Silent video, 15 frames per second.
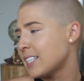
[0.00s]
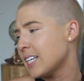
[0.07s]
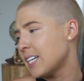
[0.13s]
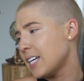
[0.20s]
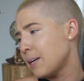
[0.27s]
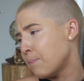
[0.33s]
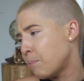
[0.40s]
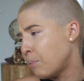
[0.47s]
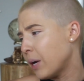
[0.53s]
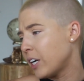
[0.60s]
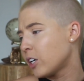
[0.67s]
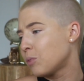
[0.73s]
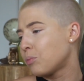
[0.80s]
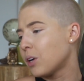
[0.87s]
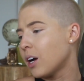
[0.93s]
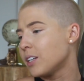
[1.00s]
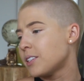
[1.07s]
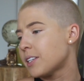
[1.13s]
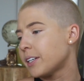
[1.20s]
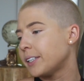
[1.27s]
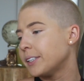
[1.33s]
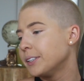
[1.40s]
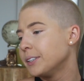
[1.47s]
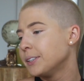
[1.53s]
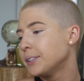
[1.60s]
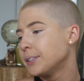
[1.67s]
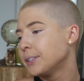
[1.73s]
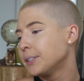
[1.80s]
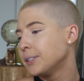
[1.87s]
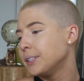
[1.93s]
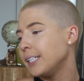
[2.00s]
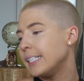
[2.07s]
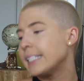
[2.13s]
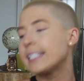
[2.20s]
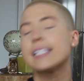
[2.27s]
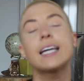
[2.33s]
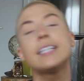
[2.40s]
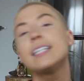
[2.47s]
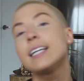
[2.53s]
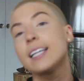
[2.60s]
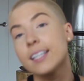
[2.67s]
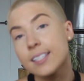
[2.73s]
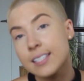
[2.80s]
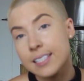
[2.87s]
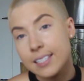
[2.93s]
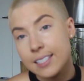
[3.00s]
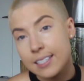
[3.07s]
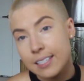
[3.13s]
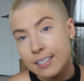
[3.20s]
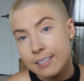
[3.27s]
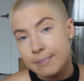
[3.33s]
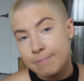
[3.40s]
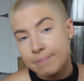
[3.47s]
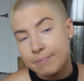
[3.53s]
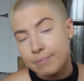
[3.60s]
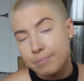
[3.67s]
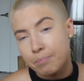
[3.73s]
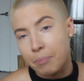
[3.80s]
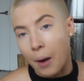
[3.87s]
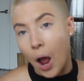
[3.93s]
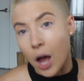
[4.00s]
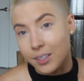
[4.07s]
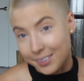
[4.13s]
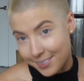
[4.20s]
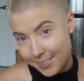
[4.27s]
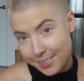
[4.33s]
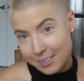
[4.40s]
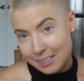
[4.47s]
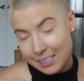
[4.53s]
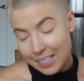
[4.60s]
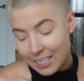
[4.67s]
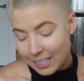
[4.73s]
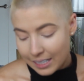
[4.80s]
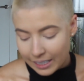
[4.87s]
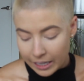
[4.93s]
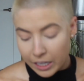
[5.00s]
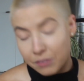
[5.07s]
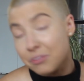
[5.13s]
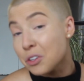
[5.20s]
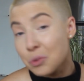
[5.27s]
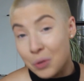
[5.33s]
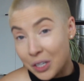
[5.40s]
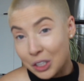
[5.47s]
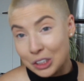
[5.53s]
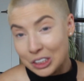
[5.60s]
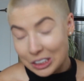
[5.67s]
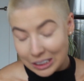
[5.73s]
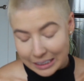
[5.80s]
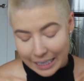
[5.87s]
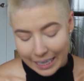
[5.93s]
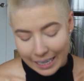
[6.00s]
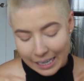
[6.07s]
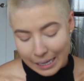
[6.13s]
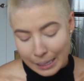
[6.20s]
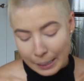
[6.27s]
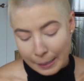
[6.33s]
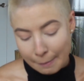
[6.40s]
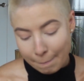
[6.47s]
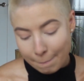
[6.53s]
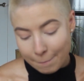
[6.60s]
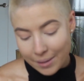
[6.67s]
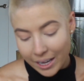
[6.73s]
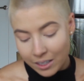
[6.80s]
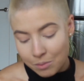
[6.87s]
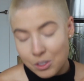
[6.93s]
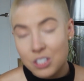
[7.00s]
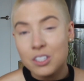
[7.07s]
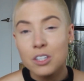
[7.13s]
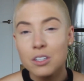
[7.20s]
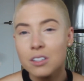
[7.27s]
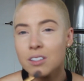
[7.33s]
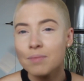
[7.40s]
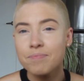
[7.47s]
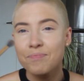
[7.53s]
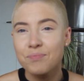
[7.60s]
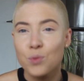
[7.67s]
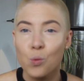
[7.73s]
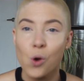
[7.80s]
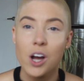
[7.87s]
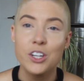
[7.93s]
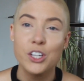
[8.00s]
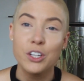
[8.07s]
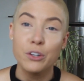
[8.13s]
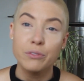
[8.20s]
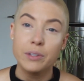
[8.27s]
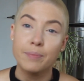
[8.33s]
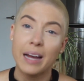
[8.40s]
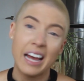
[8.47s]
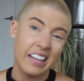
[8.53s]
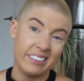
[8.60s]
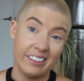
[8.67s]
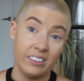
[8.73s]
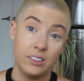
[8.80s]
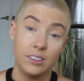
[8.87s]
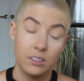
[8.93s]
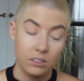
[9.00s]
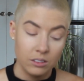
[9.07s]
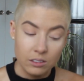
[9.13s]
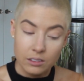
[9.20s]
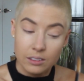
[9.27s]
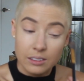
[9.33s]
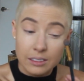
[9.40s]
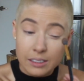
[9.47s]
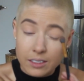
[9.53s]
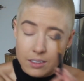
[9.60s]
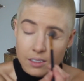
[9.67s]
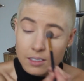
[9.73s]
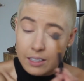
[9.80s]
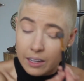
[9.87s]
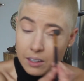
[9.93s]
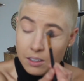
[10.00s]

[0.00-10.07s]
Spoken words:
the Butter Bronzer in Sun-Kissed Bronze, if you will. And I'm just going to wash it over my eyelids, because